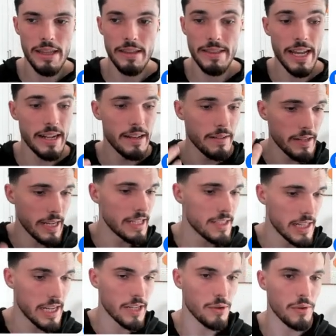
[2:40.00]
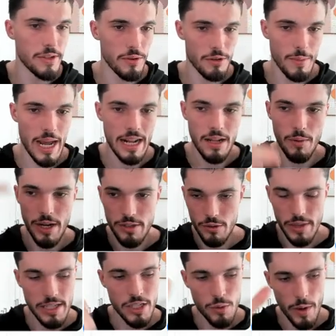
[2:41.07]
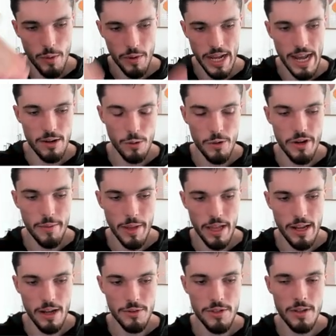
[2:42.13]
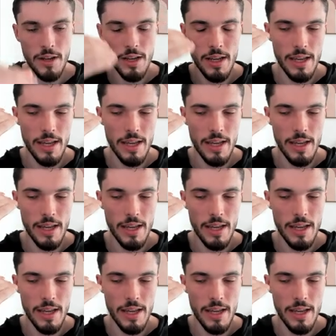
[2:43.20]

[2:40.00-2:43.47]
then Instantly can do this automatically, right? So this is where you want to add all your email accounts.